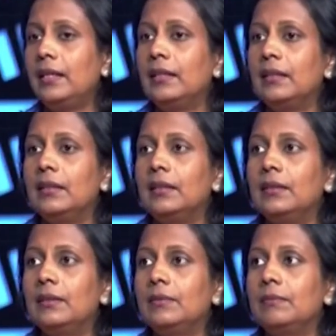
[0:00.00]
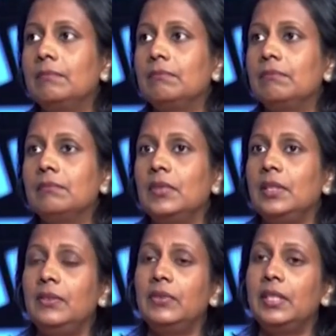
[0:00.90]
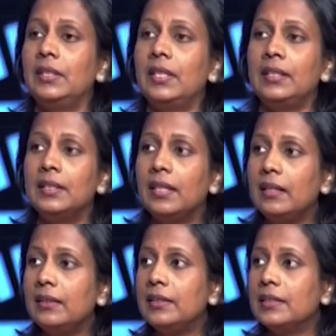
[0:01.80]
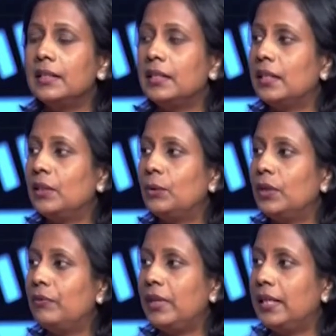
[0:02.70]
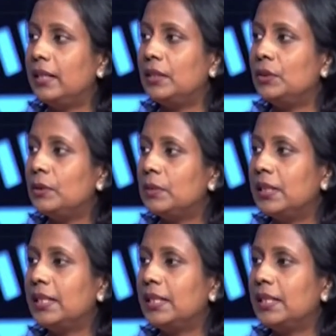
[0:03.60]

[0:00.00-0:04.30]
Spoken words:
And even in other countries, they can go and find their jobs.